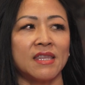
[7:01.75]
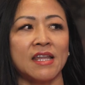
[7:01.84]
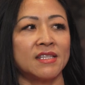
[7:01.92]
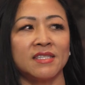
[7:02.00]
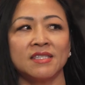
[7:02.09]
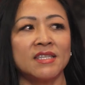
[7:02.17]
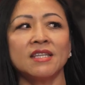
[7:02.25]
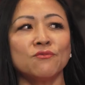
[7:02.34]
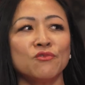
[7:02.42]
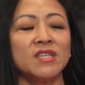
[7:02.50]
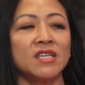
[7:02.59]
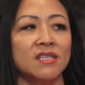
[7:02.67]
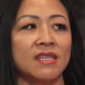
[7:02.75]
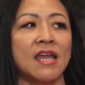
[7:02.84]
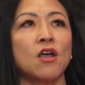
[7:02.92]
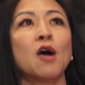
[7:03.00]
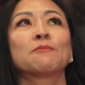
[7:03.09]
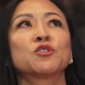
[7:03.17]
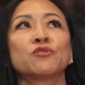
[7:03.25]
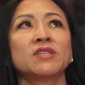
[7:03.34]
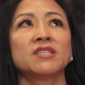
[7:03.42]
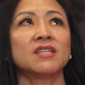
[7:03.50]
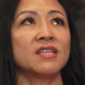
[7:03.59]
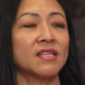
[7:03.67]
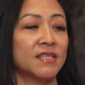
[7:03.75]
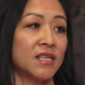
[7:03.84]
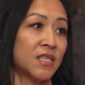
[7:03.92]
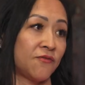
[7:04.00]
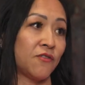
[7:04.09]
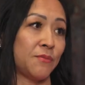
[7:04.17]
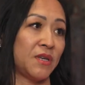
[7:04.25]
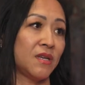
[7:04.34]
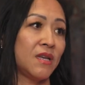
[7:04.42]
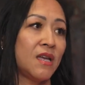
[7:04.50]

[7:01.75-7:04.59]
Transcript: that opportunity didn't exist for me.